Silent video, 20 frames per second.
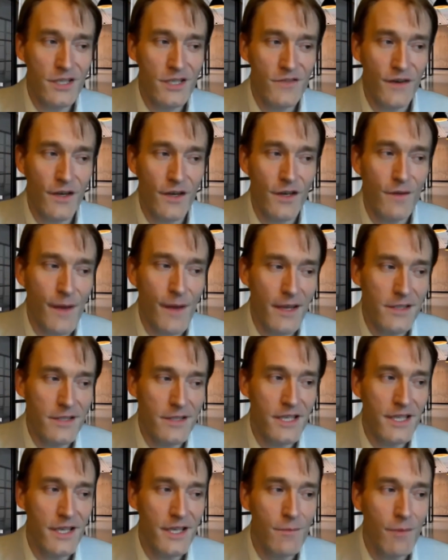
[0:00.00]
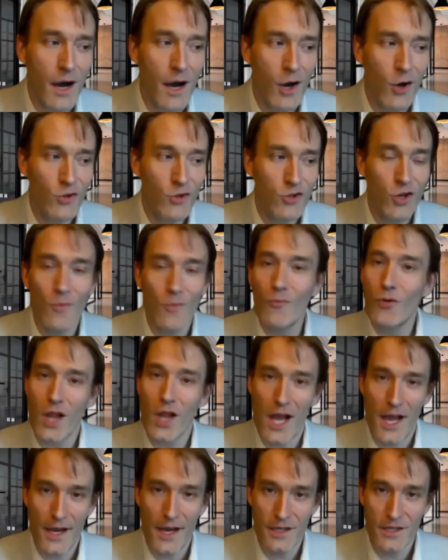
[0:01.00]
is fundamentally about
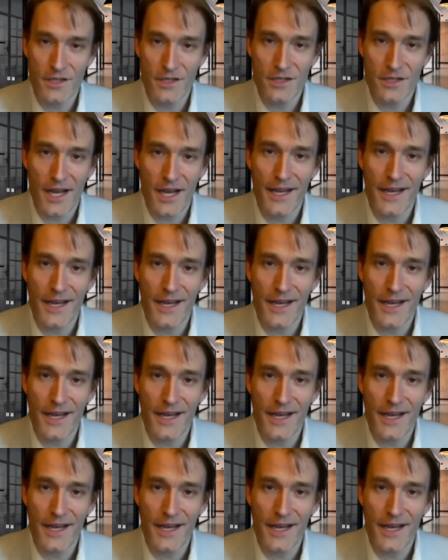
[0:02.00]
compliance,